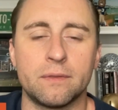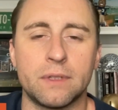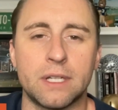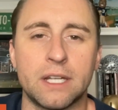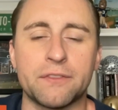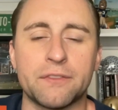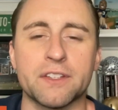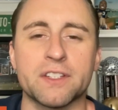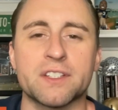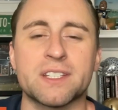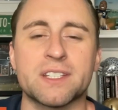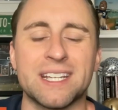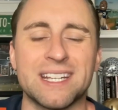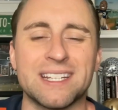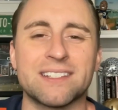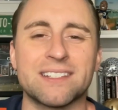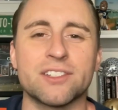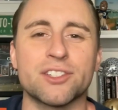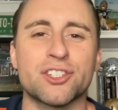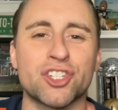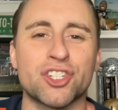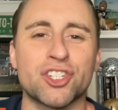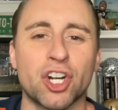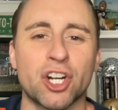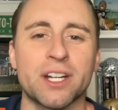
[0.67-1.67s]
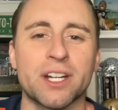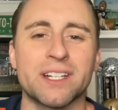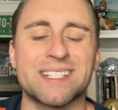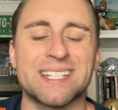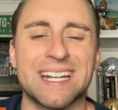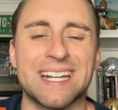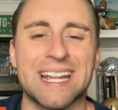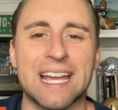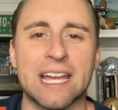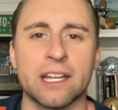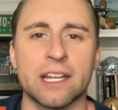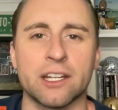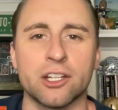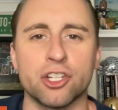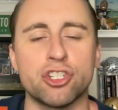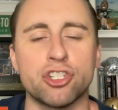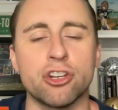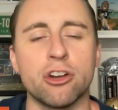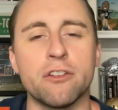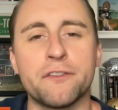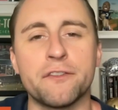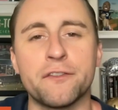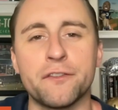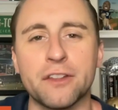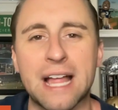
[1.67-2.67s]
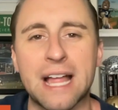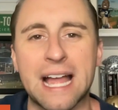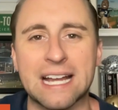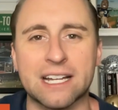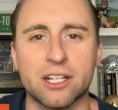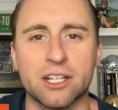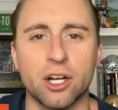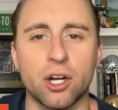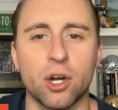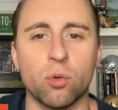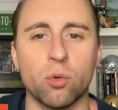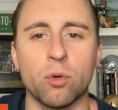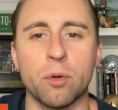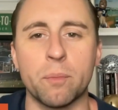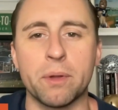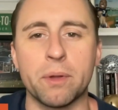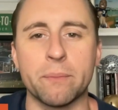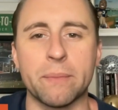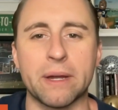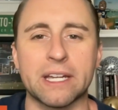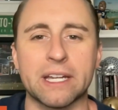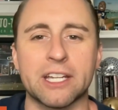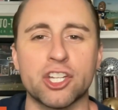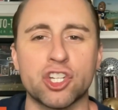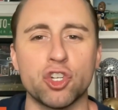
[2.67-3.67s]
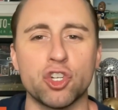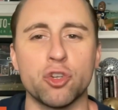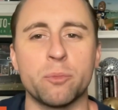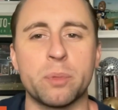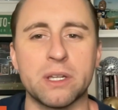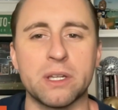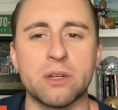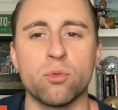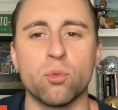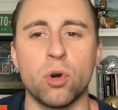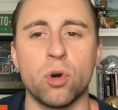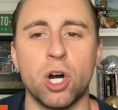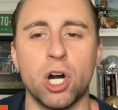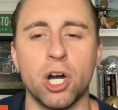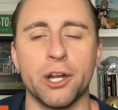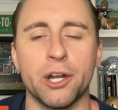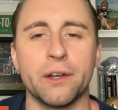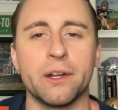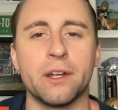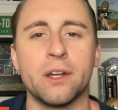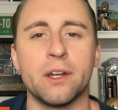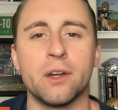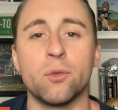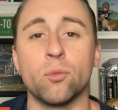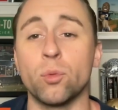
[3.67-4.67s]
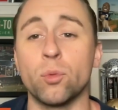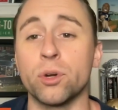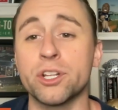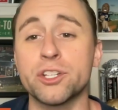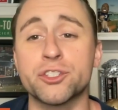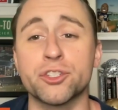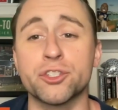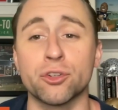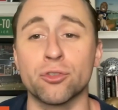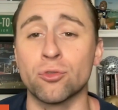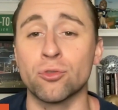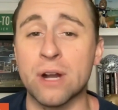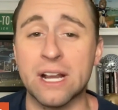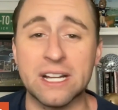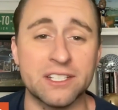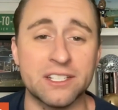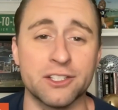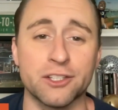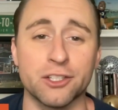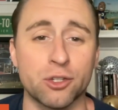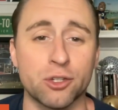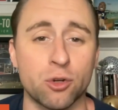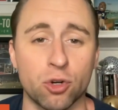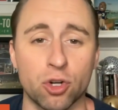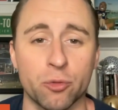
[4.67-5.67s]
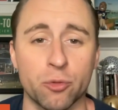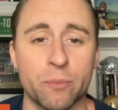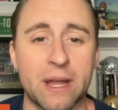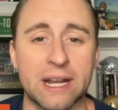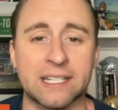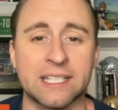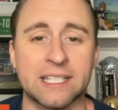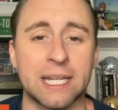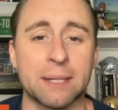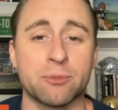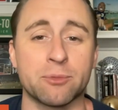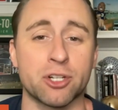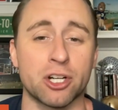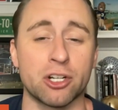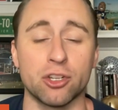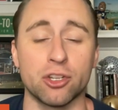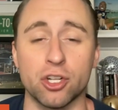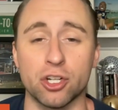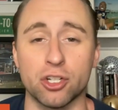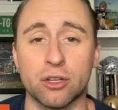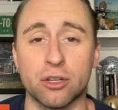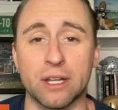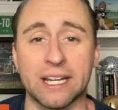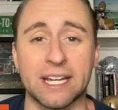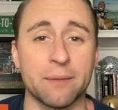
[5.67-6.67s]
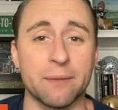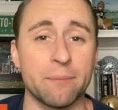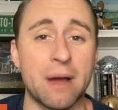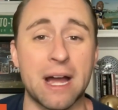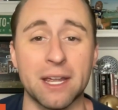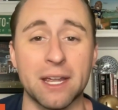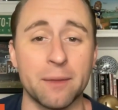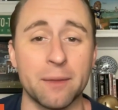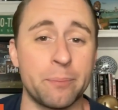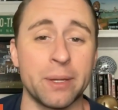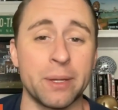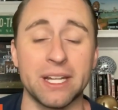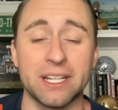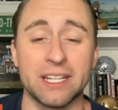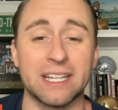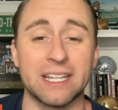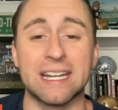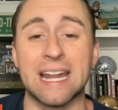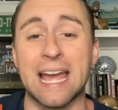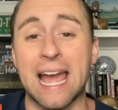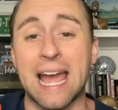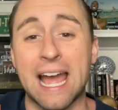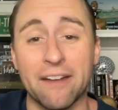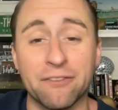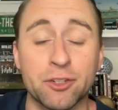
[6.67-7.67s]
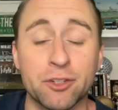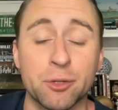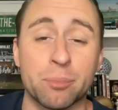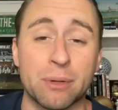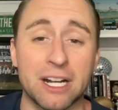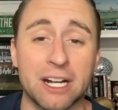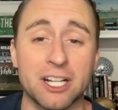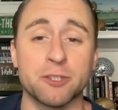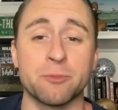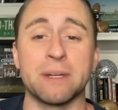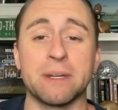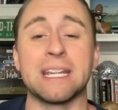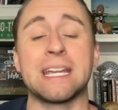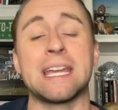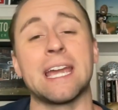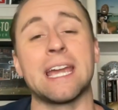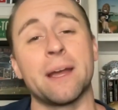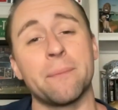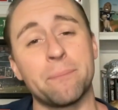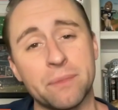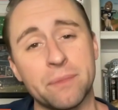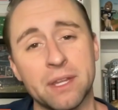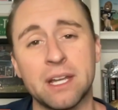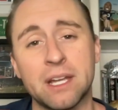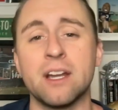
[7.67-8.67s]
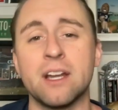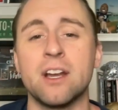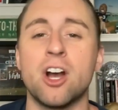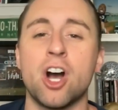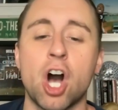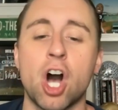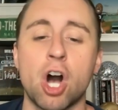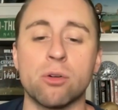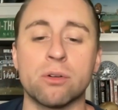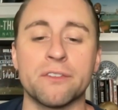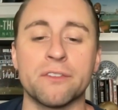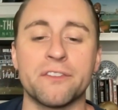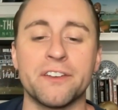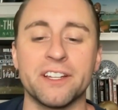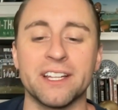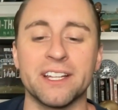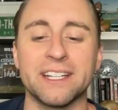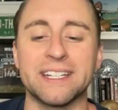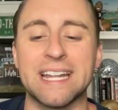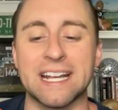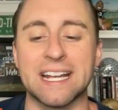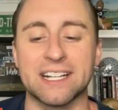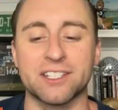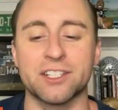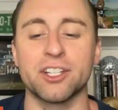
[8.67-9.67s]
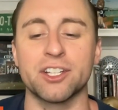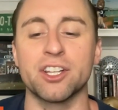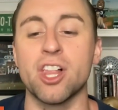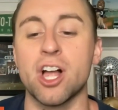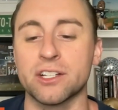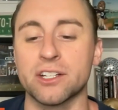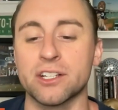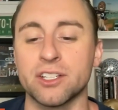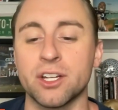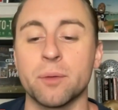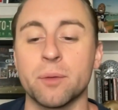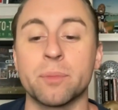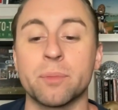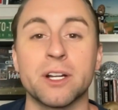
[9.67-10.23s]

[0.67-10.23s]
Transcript: If the season started today, Joe Flacco would be my QB1. What does the rest of the quarterback depth chart look like, in my opinion, after Browns minicamp? I'll reveal it next in the Locked On